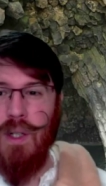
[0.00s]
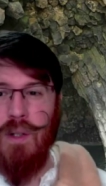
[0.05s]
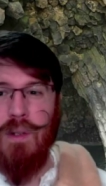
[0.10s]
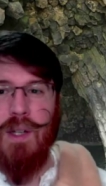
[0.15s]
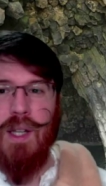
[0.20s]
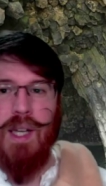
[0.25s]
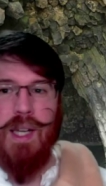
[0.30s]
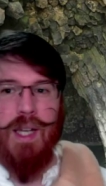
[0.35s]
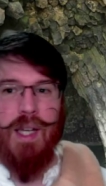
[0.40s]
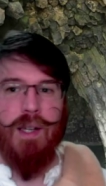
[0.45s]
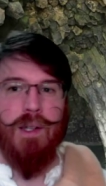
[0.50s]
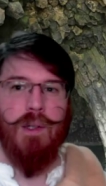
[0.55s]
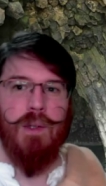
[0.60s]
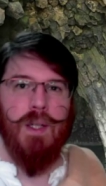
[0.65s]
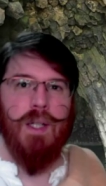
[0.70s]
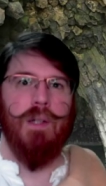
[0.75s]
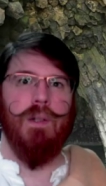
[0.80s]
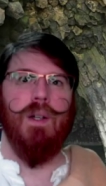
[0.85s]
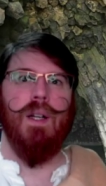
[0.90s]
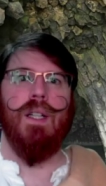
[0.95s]
Okay,
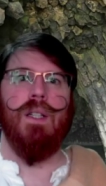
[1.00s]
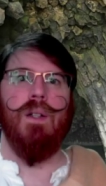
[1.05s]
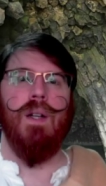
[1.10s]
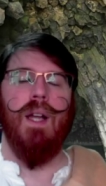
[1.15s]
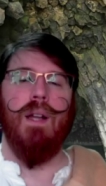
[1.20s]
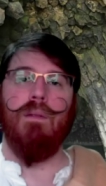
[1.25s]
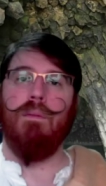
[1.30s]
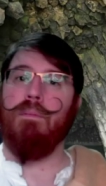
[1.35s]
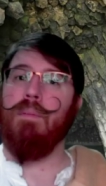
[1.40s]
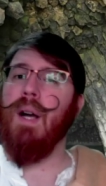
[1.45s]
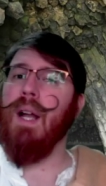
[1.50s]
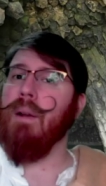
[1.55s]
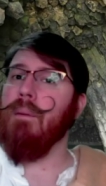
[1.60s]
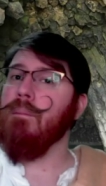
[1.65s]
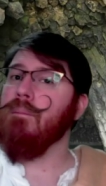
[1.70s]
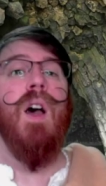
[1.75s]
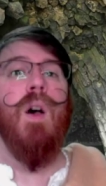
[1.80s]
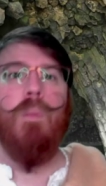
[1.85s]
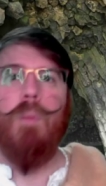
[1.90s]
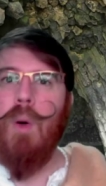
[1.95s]
great, great, great. But,
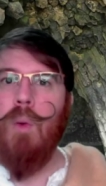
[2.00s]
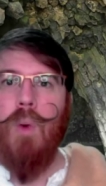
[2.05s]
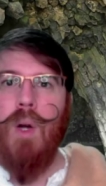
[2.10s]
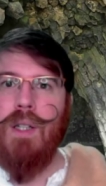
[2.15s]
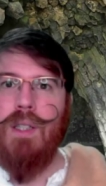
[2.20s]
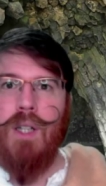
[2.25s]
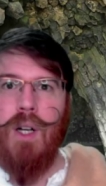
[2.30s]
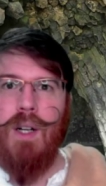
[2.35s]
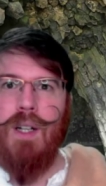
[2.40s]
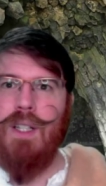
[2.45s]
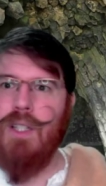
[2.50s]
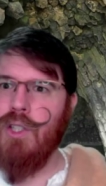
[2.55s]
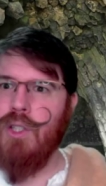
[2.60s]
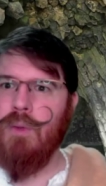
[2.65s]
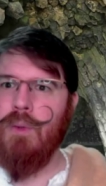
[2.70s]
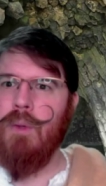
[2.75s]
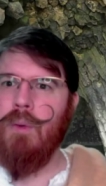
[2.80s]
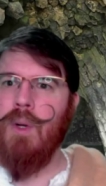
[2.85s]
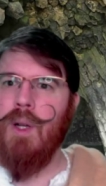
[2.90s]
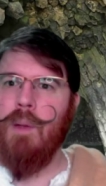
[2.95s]
but what garnish
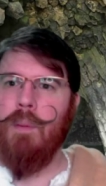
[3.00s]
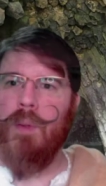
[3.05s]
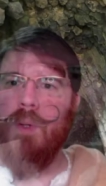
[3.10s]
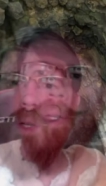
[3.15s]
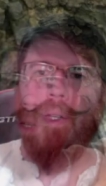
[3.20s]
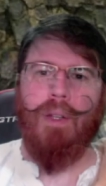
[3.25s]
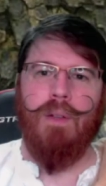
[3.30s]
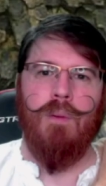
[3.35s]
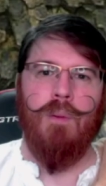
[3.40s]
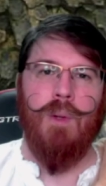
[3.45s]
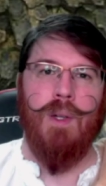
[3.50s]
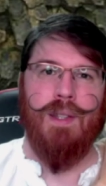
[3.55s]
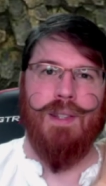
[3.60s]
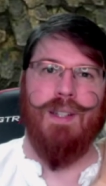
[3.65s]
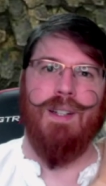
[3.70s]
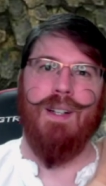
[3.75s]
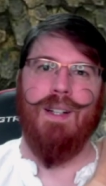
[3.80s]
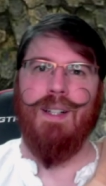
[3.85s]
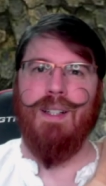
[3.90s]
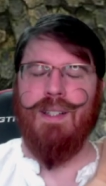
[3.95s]
do we wanna put with
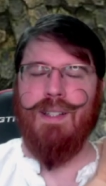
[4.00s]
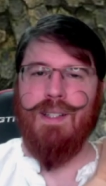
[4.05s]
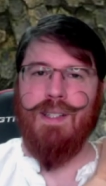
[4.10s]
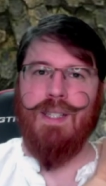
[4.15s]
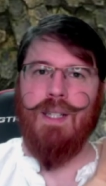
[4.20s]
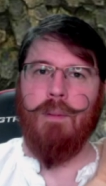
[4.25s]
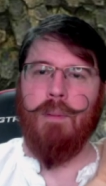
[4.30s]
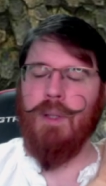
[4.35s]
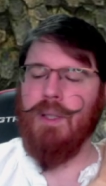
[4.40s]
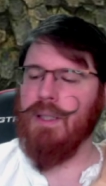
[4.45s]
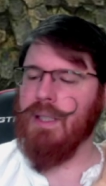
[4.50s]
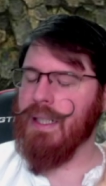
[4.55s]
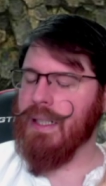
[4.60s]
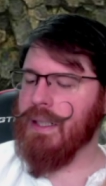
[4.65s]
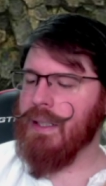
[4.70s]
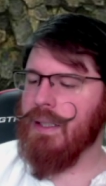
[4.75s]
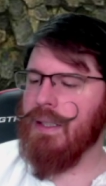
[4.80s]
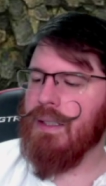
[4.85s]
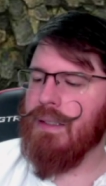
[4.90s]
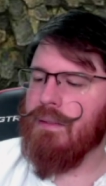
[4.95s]
our double
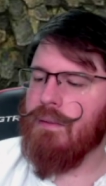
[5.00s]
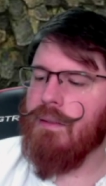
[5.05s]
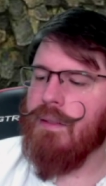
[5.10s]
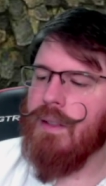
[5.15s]
liquor?